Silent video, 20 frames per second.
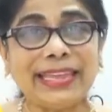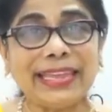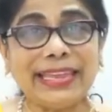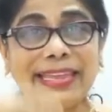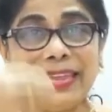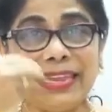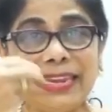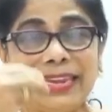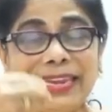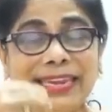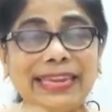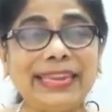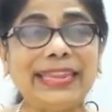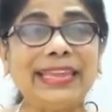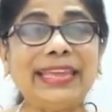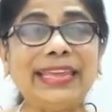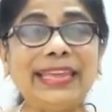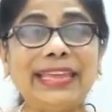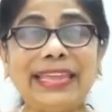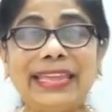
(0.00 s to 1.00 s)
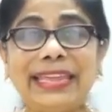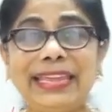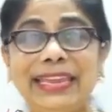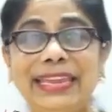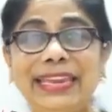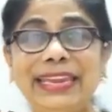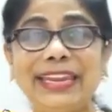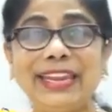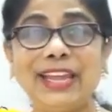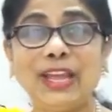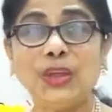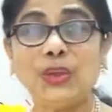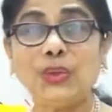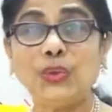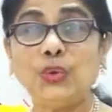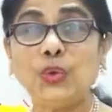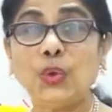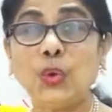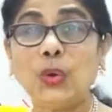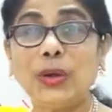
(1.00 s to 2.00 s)
eat, eat
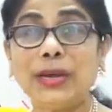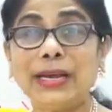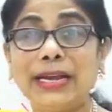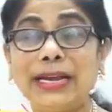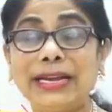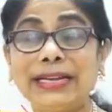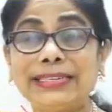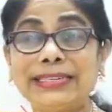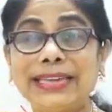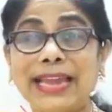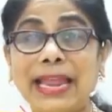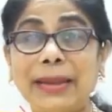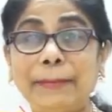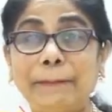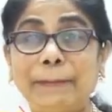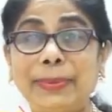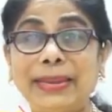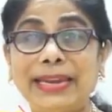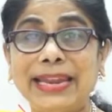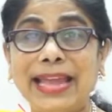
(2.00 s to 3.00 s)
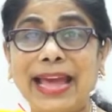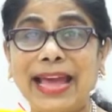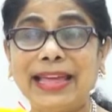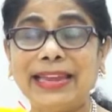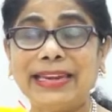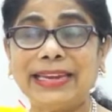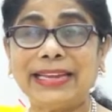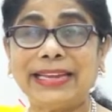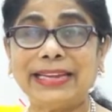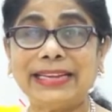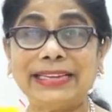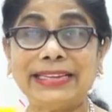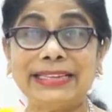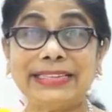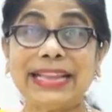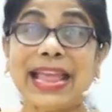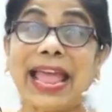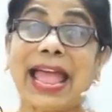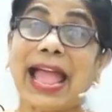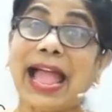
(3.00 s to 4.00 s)
yogurt and
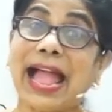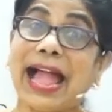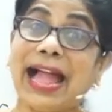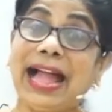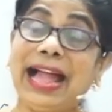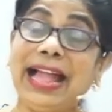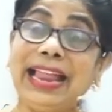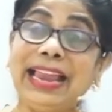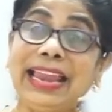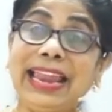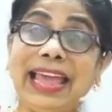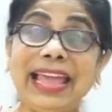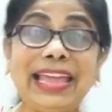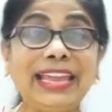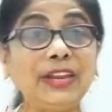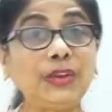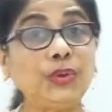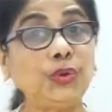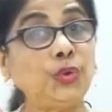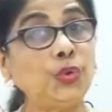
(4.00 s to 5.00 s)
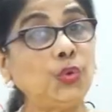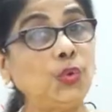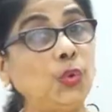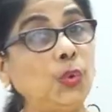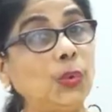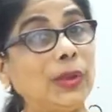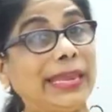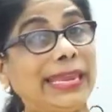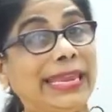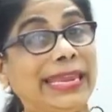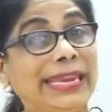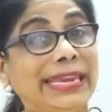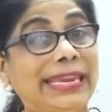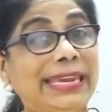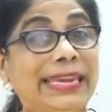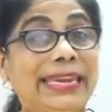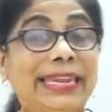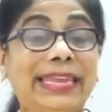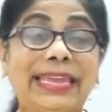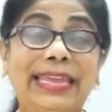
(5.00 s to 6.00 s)
bananas. I like to eat,
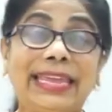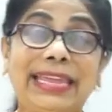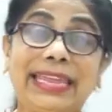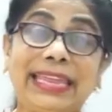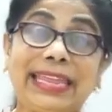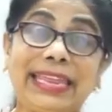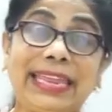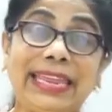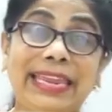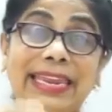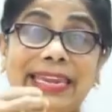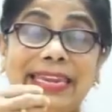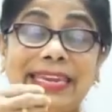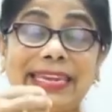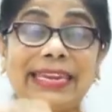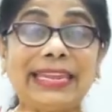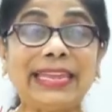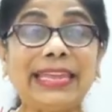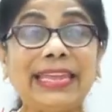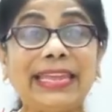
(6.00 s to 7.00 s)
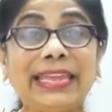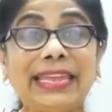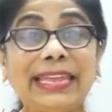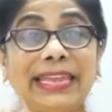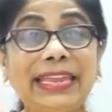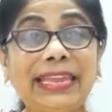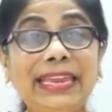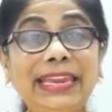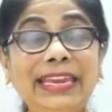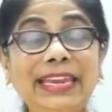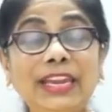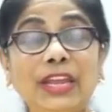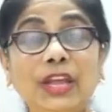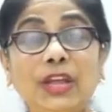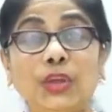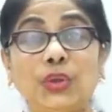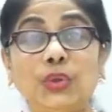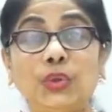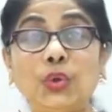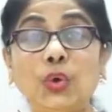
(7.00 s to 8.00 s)
eat, eat
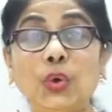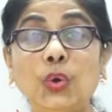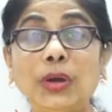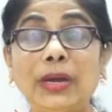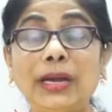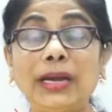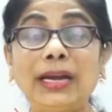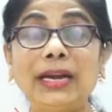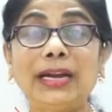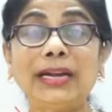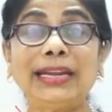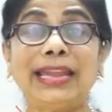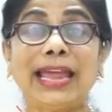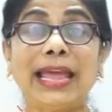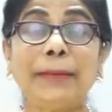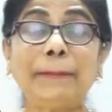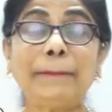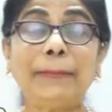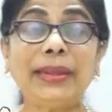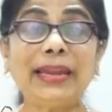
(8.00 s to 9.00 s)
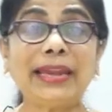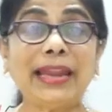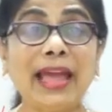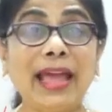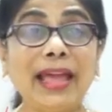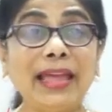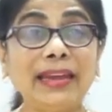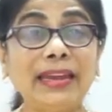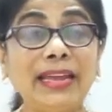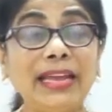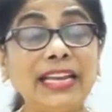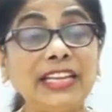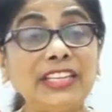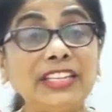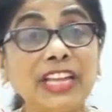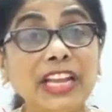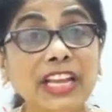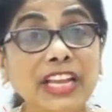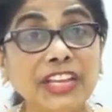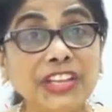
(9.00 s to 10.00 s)
yogurt and bananas.
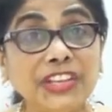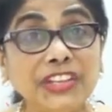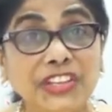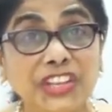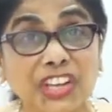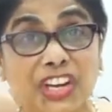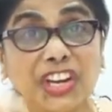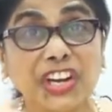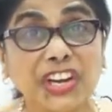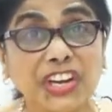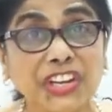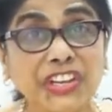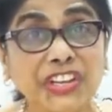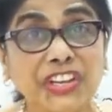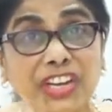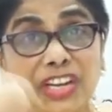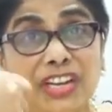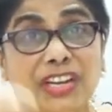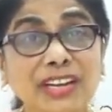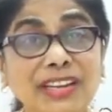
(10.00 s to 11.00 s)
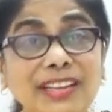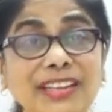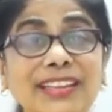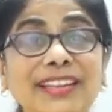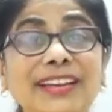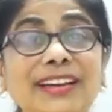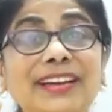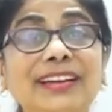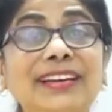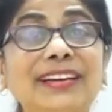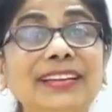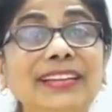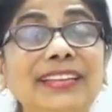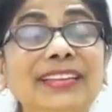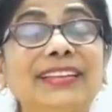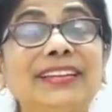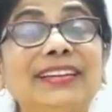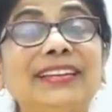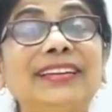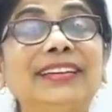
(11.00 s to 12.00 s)
Yo, yo, yo,
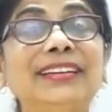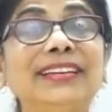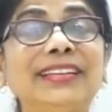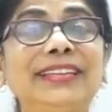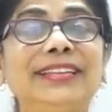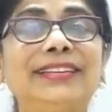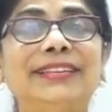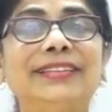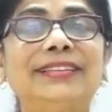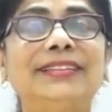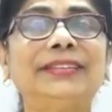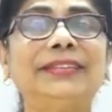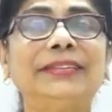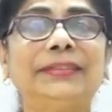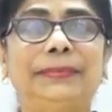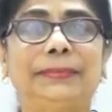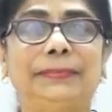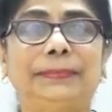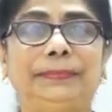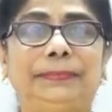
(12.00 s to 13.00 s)
yo, yo.